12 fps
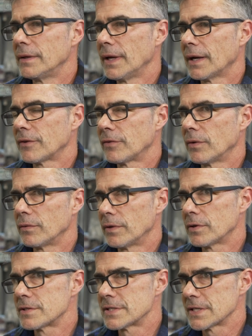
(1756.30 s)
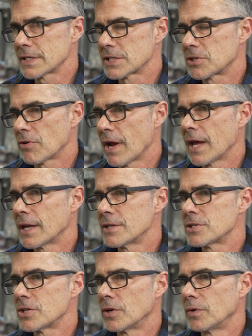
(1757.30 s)
Yeah. So there's
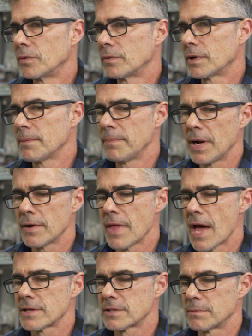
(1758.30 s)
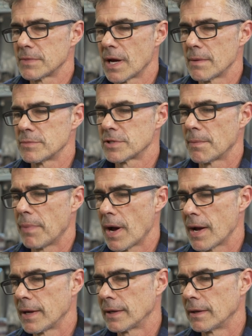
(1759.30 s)
$6,000. So compare that sometimes to
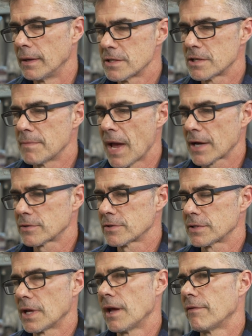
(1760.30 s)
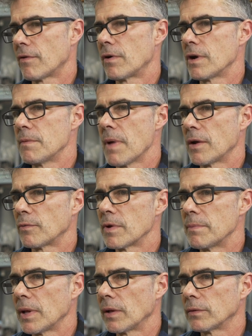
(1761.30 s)
buying some axles that have already been
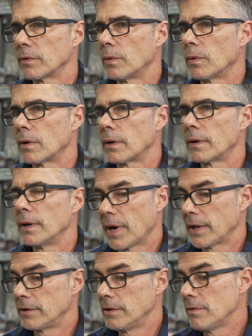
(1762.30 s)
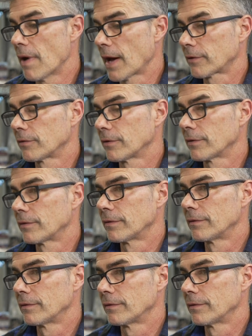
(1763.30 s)
rebuilt or buying new axles.